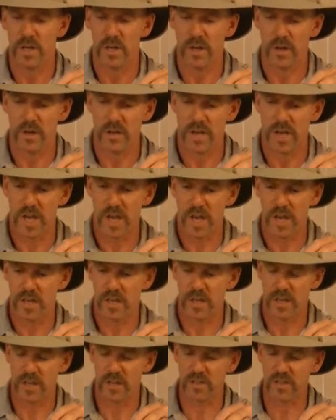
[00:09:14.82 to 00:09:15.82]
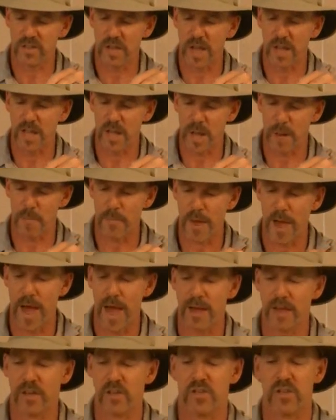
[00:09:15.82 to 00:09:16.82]
Okay, inside that
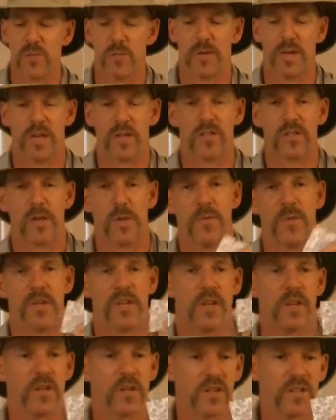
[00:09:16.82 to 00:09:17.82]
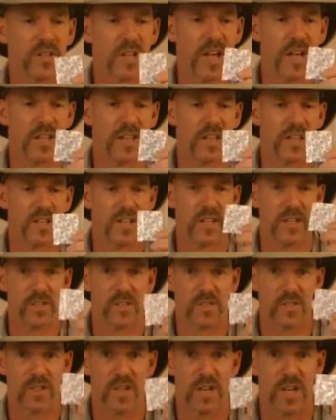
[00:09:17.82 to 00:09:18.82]
package you will get something that looks like
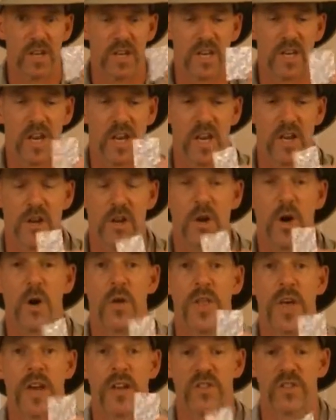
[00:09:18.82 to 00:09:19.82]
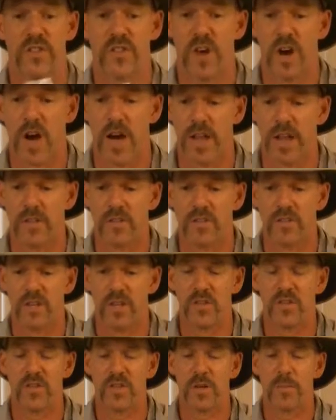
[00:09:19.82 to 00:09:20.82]
this. Okay, no, that is not a
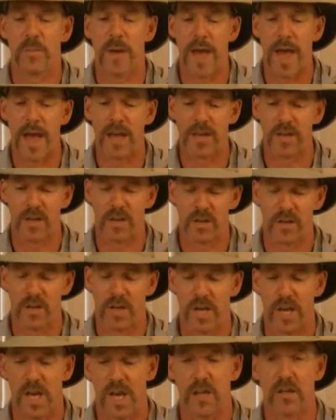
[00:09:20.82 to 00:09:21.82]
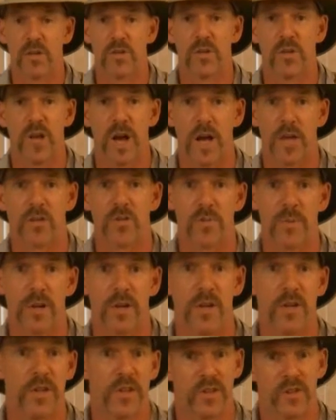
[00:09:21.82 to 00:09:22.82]
seasoning packet. Okay, do not
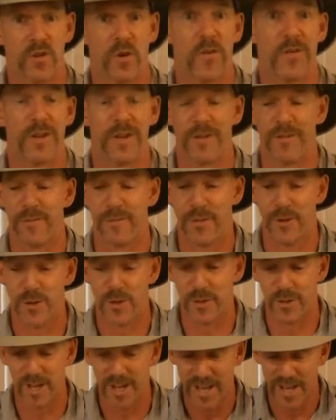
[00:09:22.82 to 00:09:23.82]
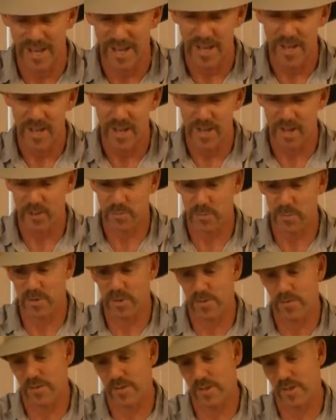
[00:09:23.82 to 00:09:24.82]
sprinkle this over your food. It
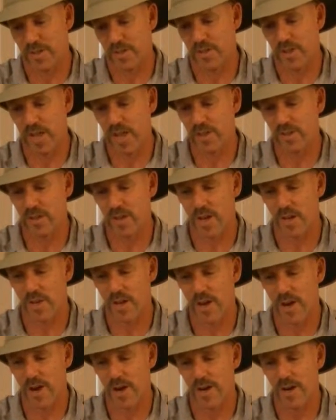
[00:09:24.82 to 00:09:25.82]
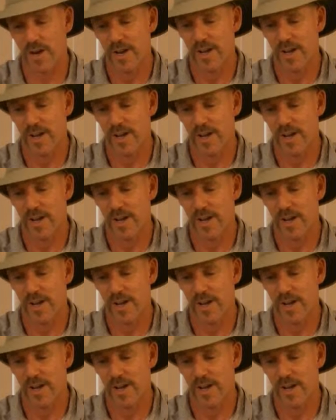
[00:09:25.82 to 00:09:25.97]
specifically states on there,